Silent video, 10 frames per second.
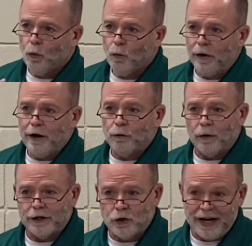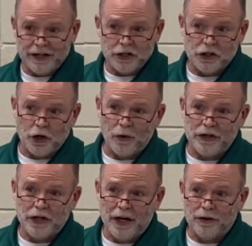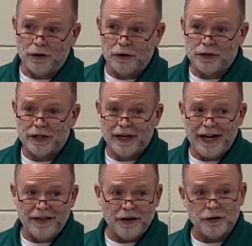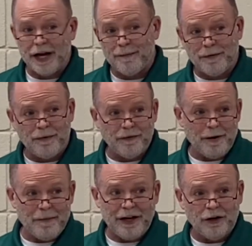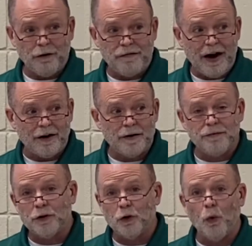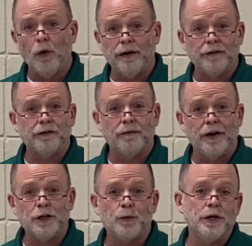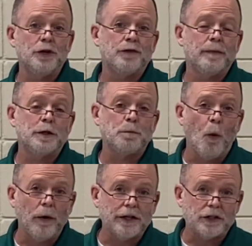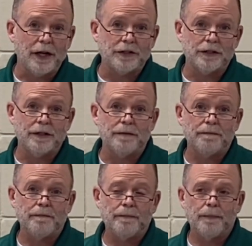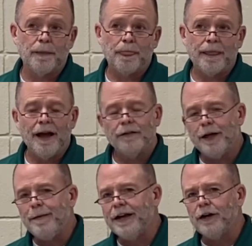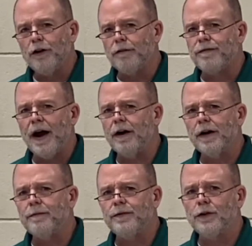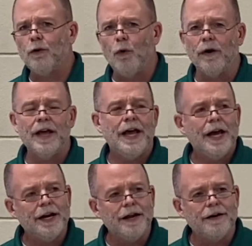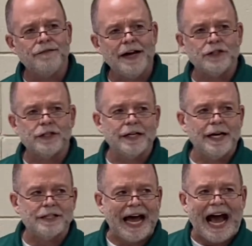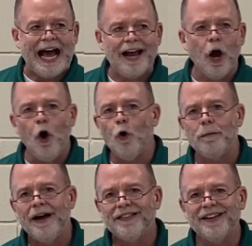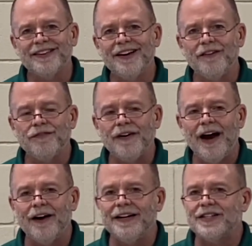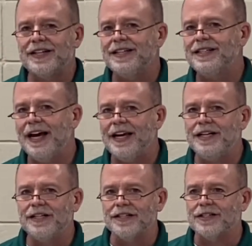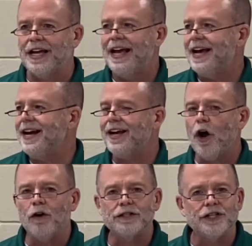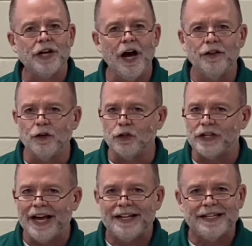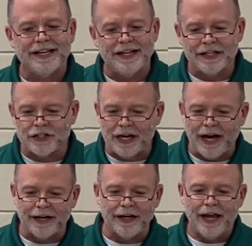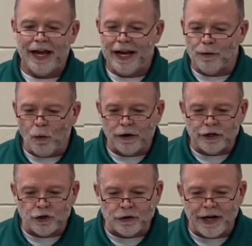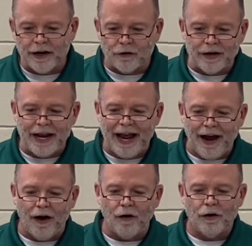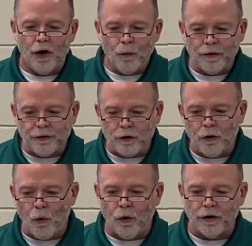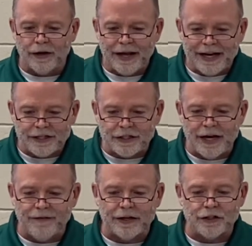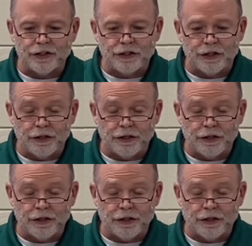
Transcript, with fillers: We don't want to try to discourage others in their time. They may get a little fired up for the Lord. That's the phrase we use from this morning's lesson. They may get a little fired up for the Lord. And, and if that's the case, I hope that their fire is contagious and it causes others to get excited in wanting to carry out what the Lord has given us to